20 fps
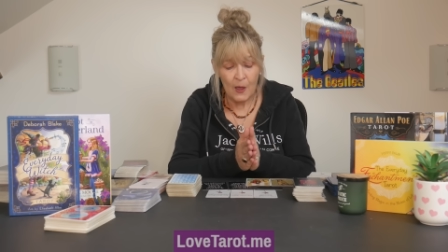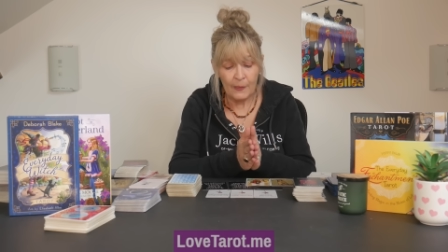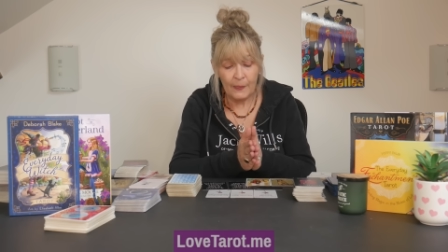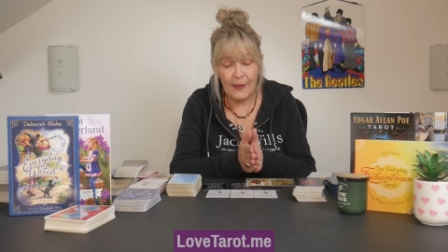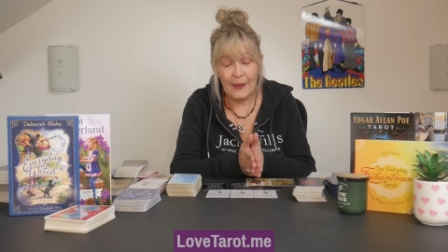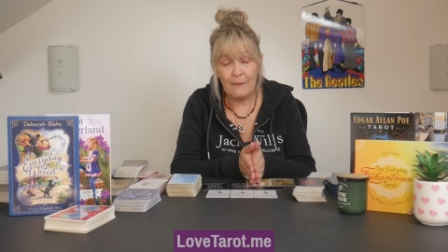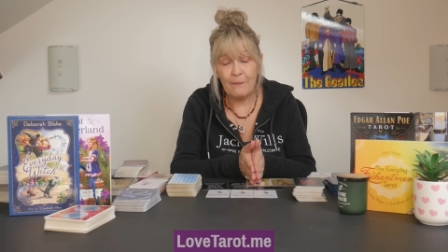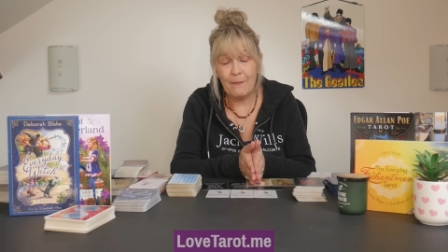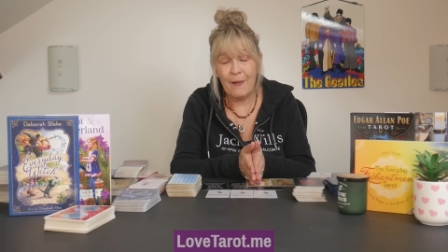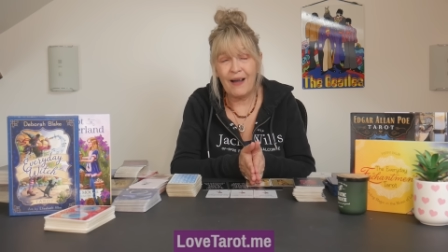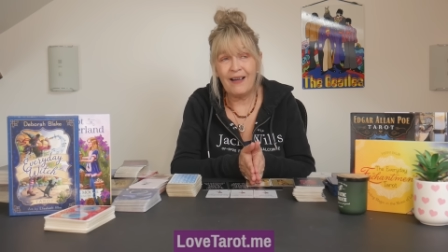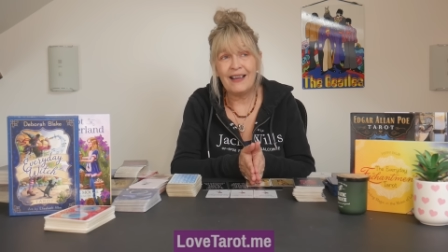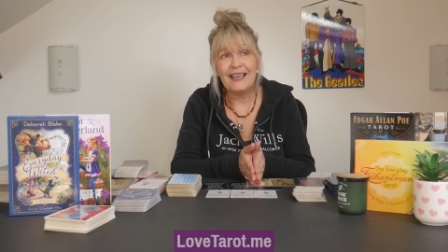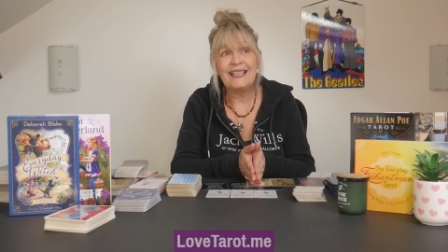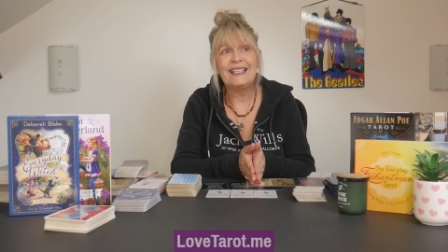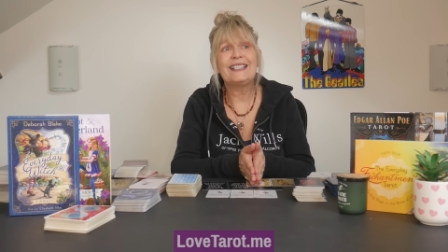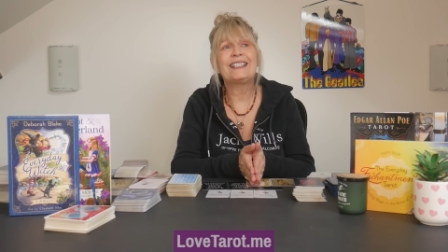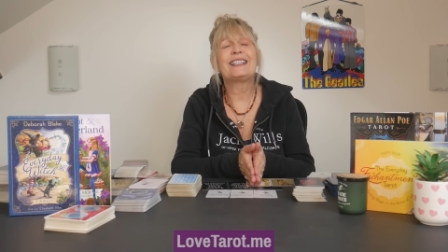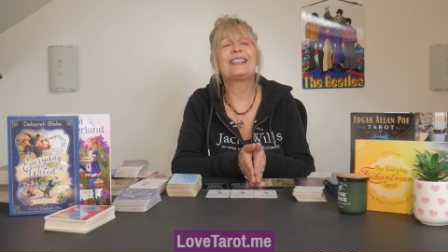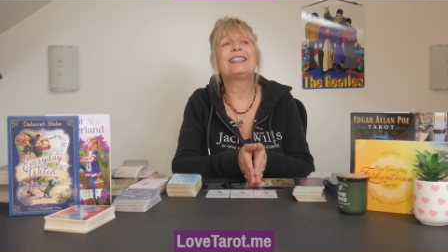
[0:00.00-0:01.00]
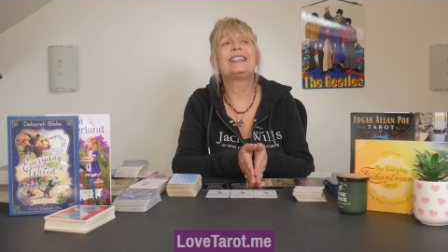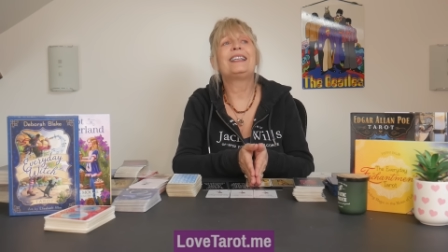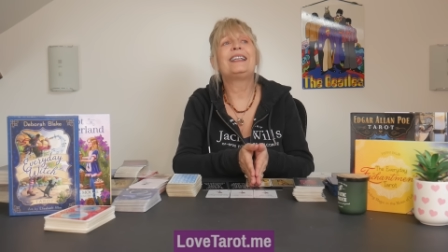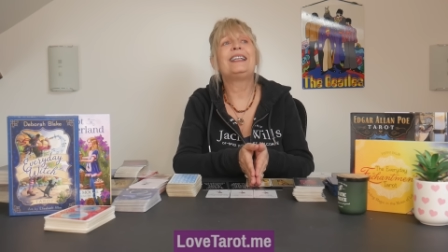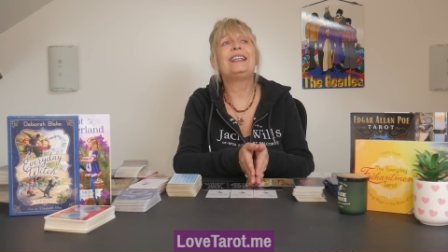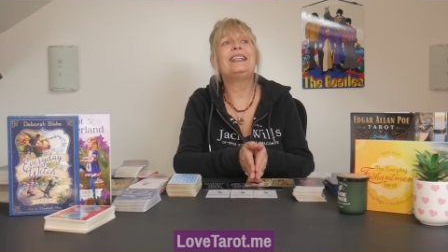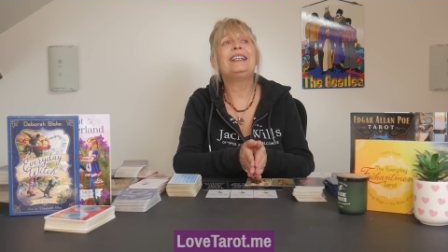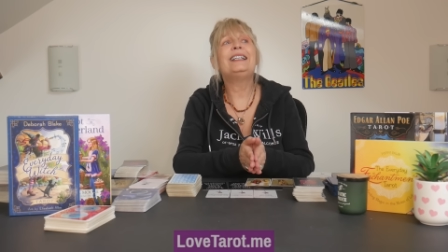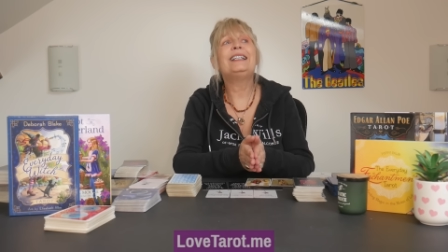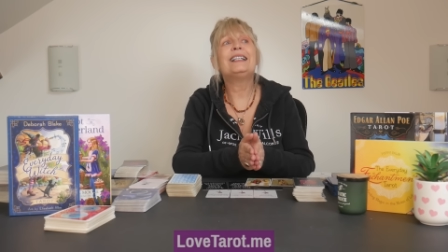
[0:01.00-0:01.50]
They might
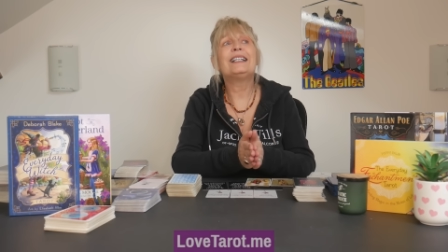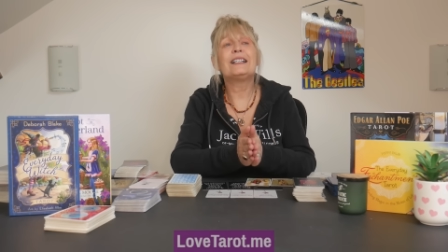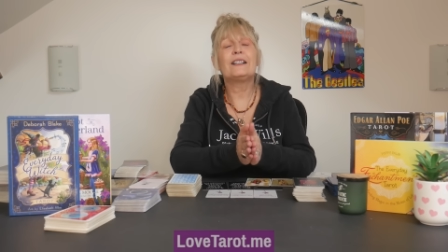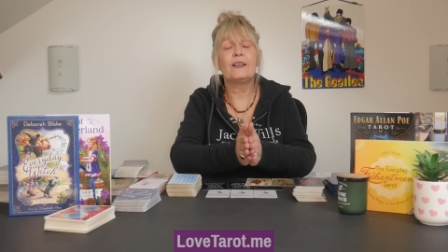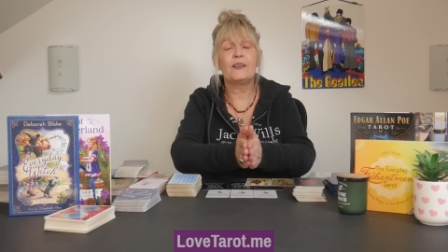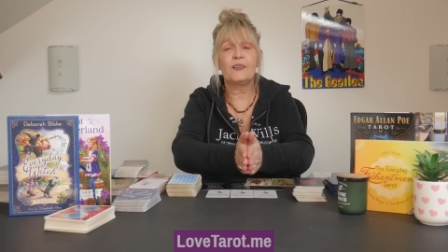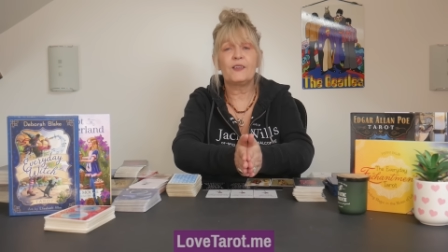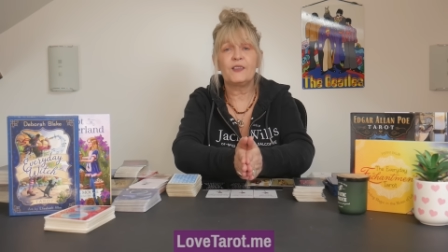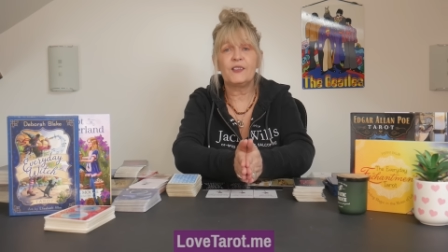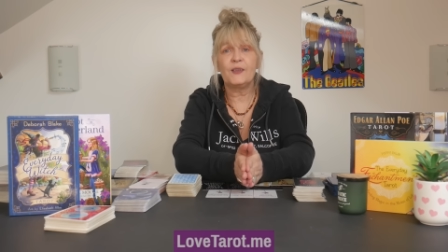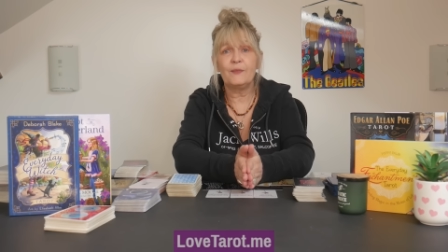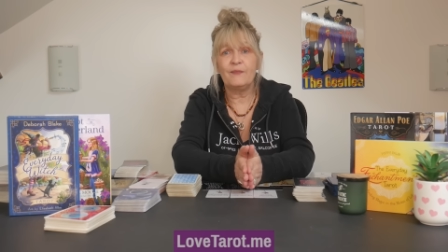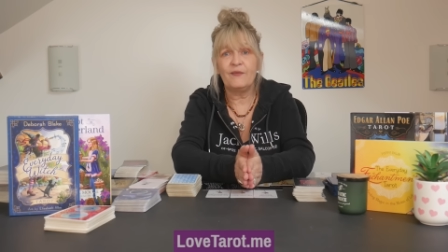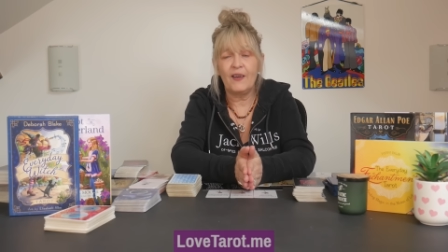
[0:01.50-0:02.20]
need some